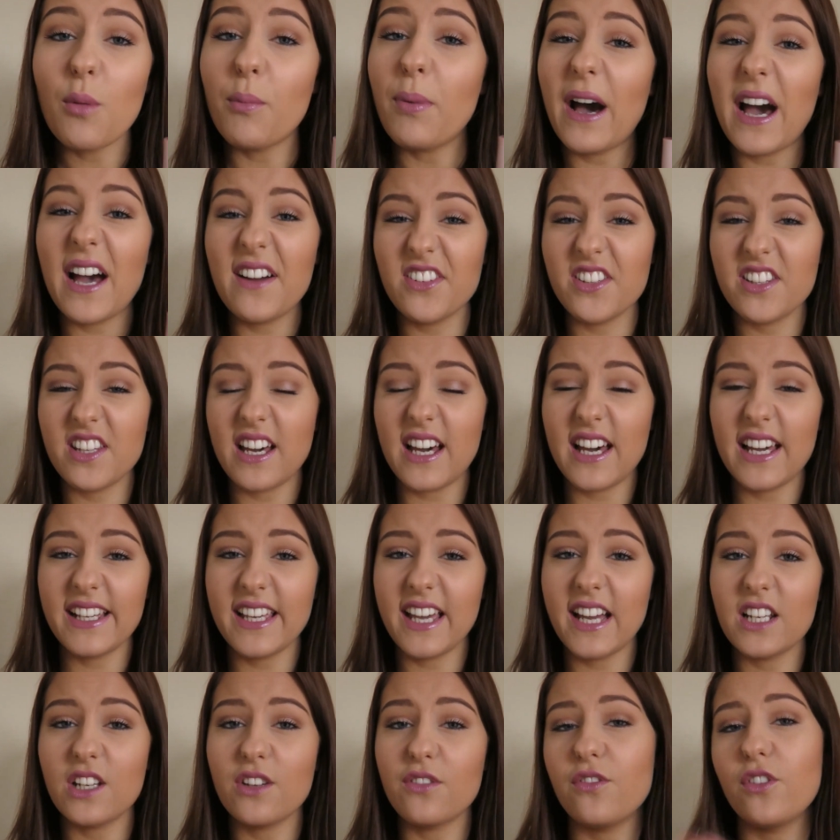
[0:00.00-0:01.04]
But after that
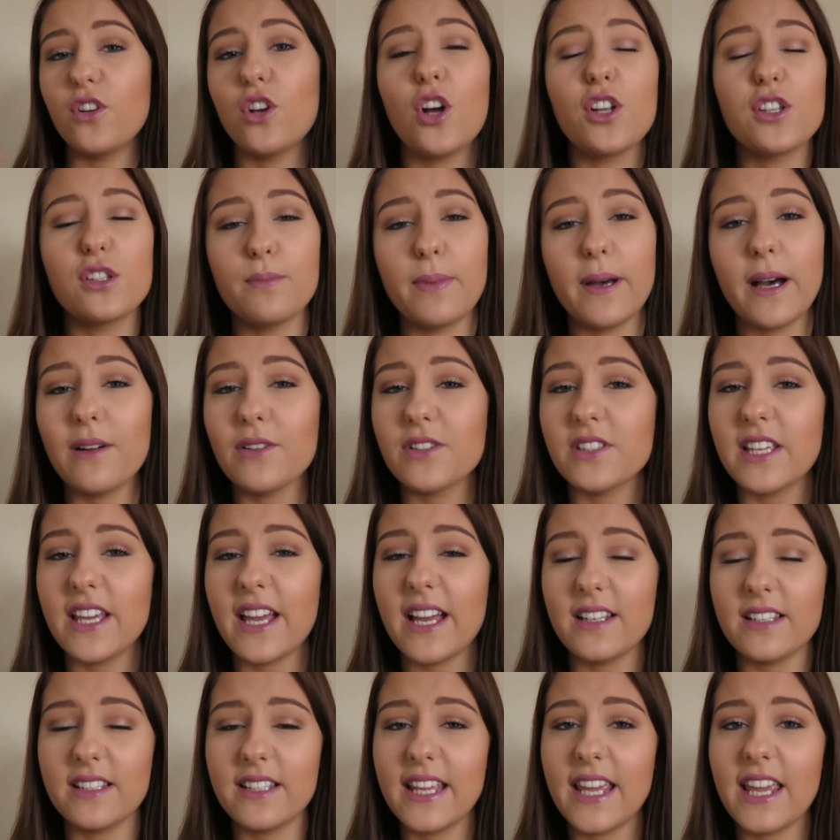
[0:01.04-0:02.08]
I kind of forgot about
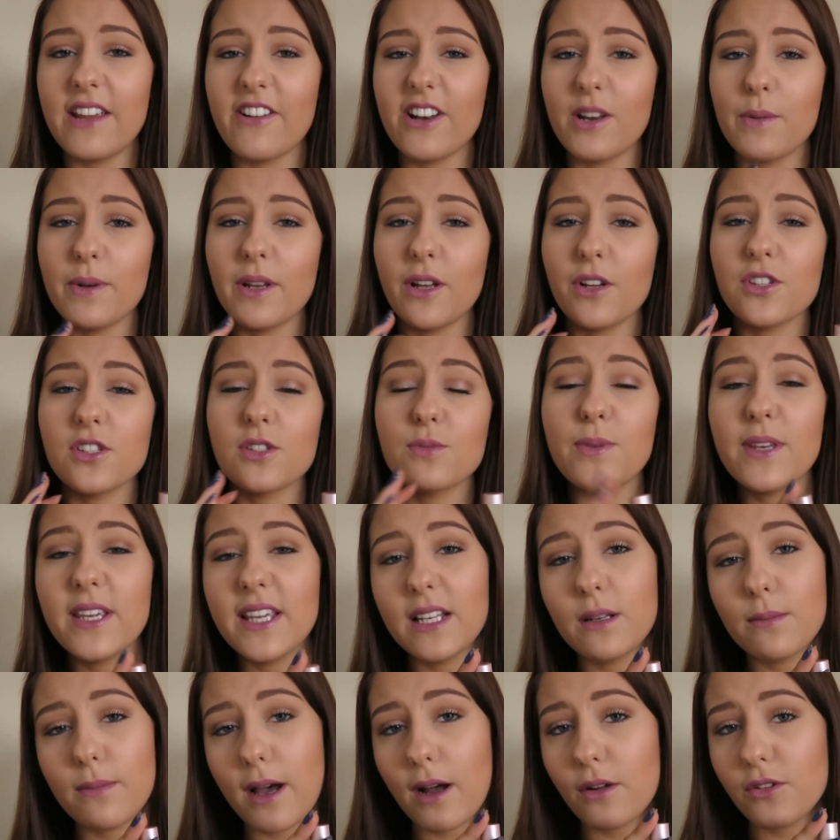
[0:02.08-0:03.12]
it. I didn't hear anybody else
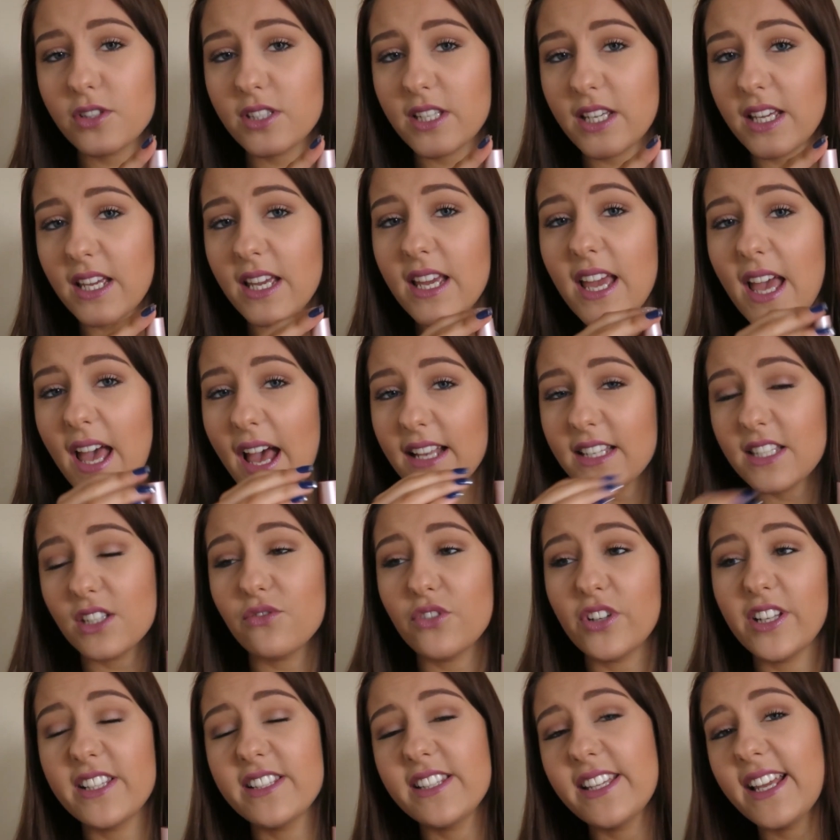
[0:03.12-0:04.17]
speaking about it,
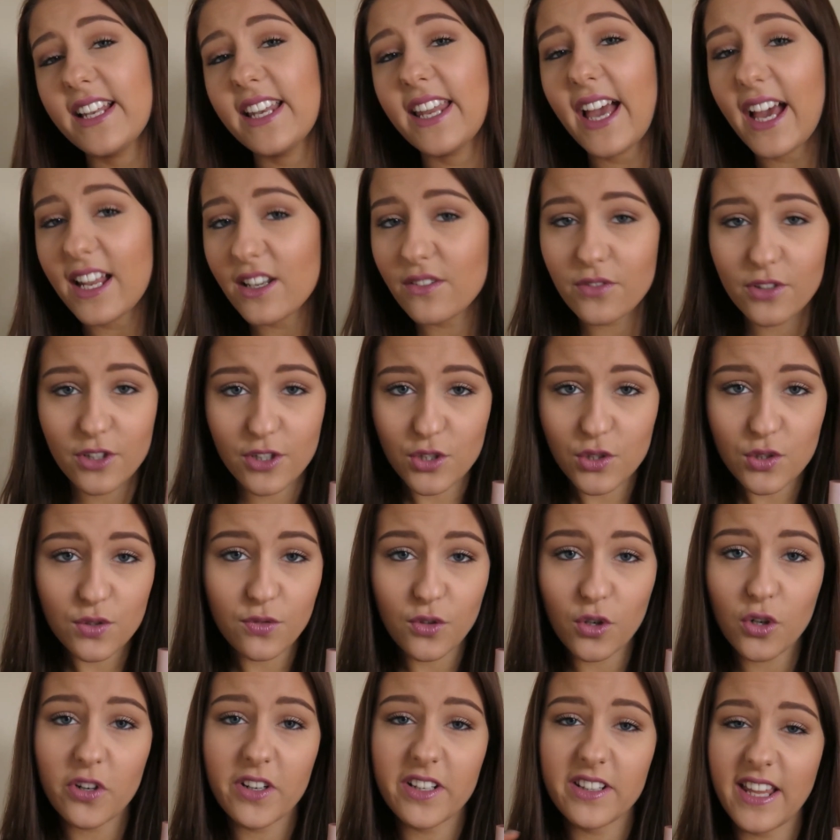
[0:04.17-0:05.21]
didn't really see any adverts
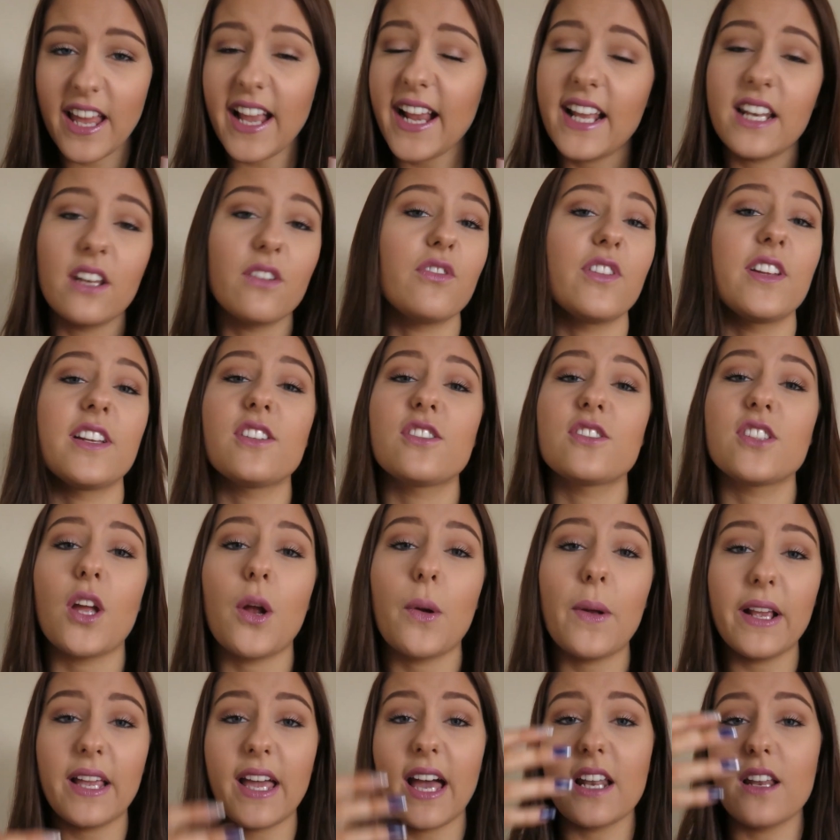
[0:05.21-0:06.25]
for it, that kind of thing.
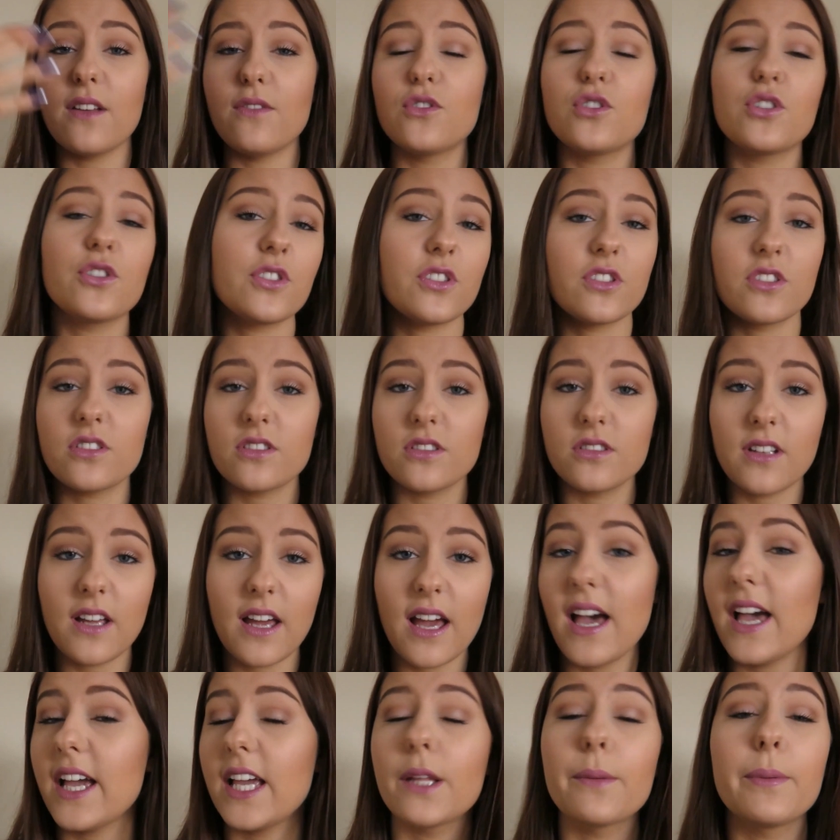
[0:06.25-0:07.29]
So it kind of just,
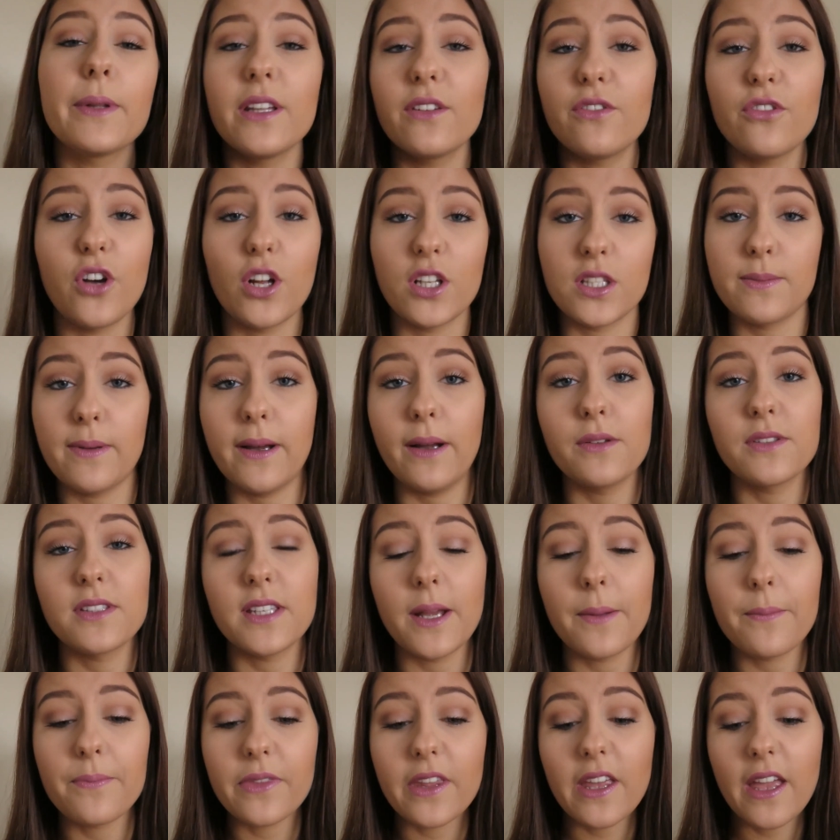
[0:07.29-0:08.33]
I completely forgot about
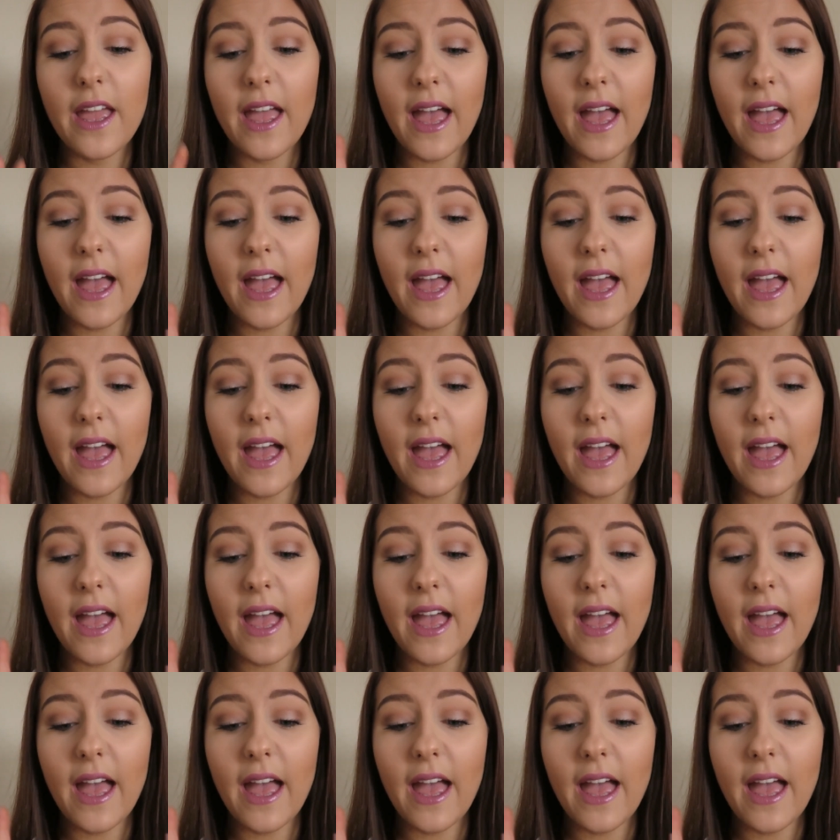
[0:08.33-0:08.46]
it.